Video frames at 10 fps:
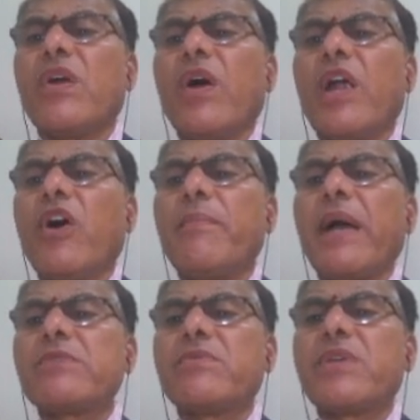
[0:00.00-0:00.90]
Now I have to have
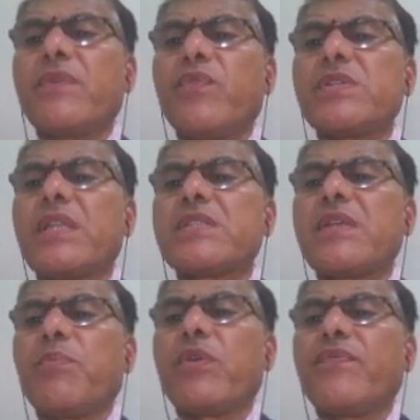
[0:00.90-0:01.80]
maximum shear force at the
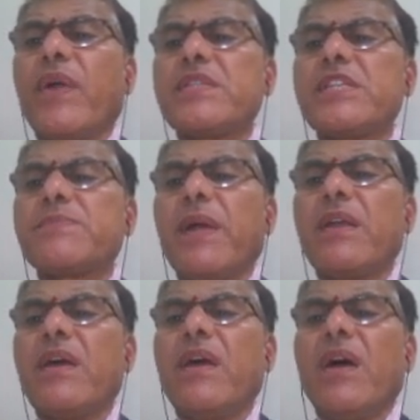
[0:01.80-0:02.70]
support
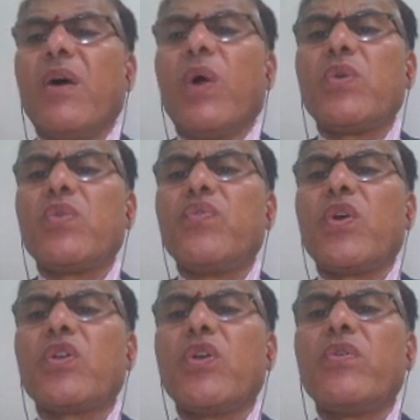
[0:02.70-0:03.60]
46.124
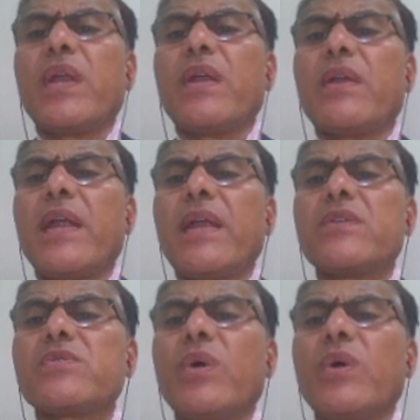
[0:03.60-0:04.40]
kilonewton, right?